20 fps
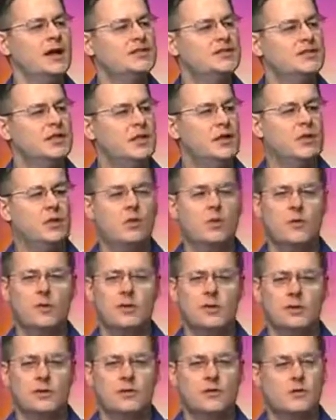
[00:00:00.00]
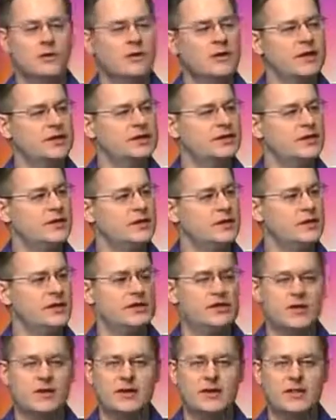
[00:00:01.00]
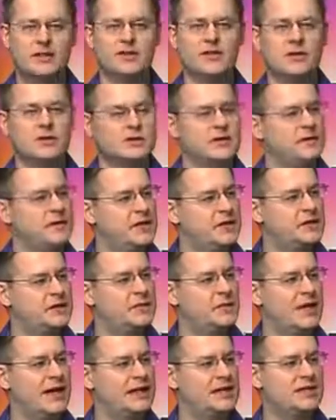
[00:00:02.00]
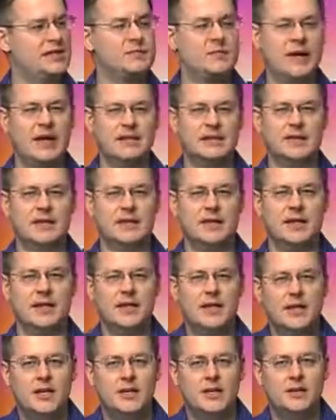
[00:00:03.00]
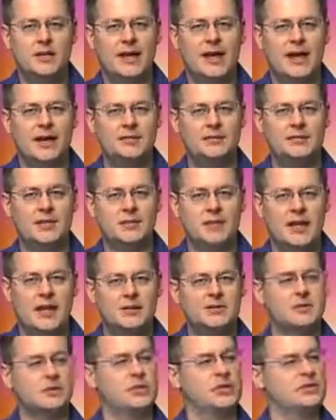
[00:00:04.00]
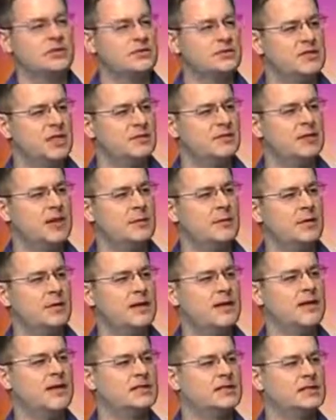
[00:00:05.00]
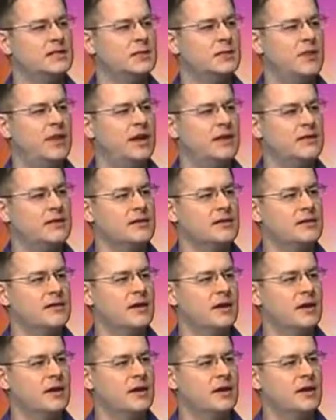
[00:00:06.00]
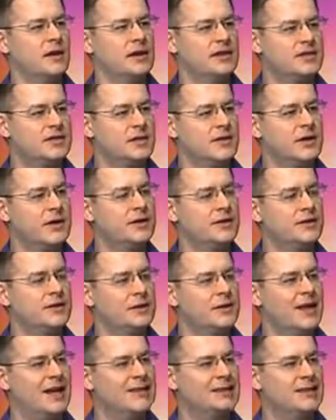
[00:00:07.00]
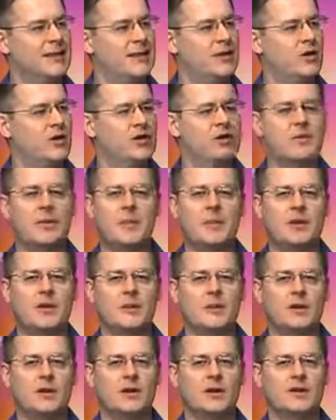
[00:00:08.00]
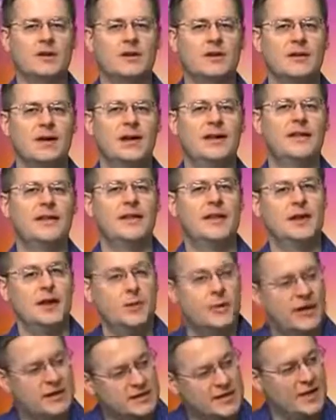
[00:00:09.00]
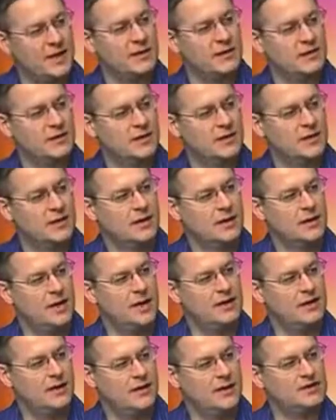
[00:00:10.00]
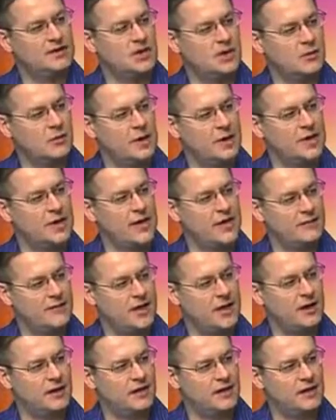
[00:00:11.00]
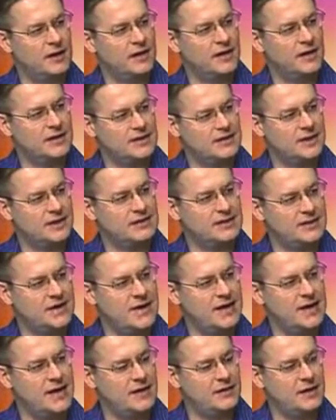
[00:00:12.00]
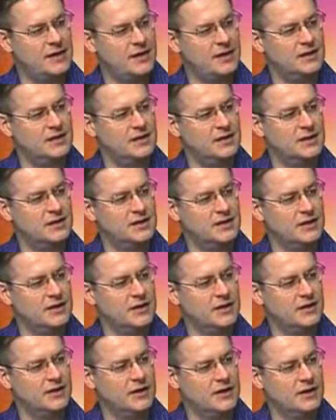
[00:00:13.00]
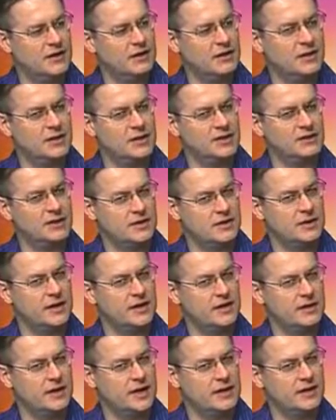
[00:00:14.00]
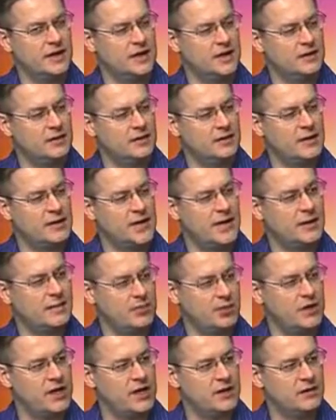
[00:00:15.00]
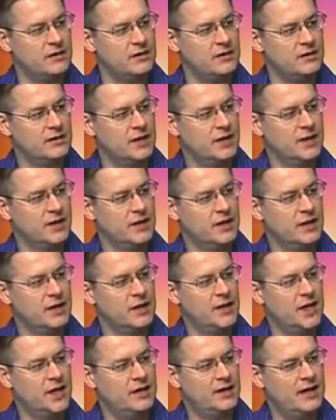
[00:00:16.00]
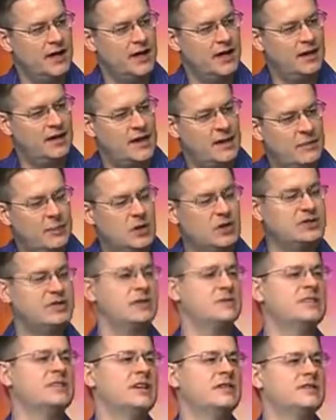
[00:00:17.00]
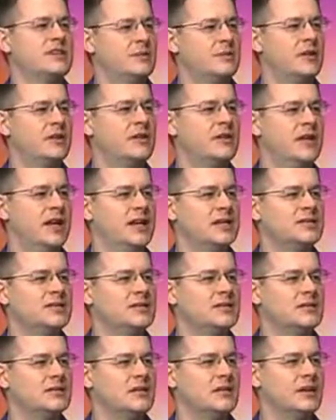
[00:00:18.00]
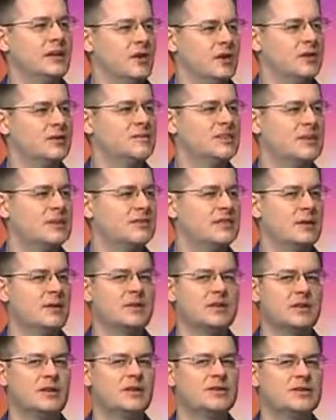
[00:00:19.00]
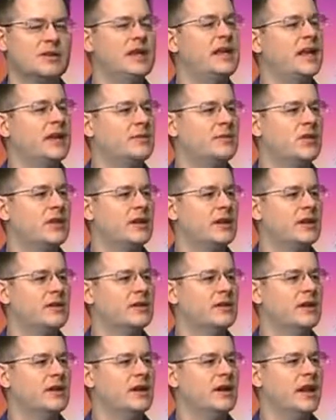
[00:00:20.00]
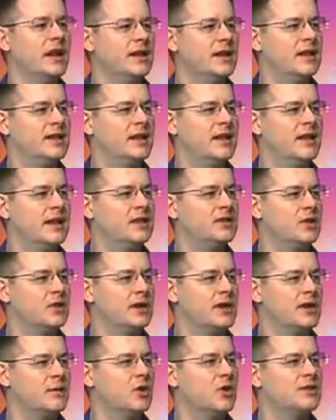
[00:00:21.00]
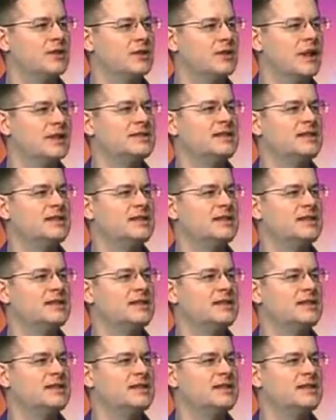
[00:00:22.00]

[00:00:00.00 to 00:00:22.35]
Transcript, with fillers: And so through this, during this crucifixion practice, basically, you'd have some guys would push themselves up, they catch their breath, until their, their legs can't hold them up anymore, and then they go back down. Yeah. And then they start running out of air. Yeah. And they, they stay down here until, they're, until they, they, they, they can't breathe, yeah. right? And then they push themselves up on their legs, and they hold themselves up as long as they can breathing. Mm. And then they can't do it anymore, their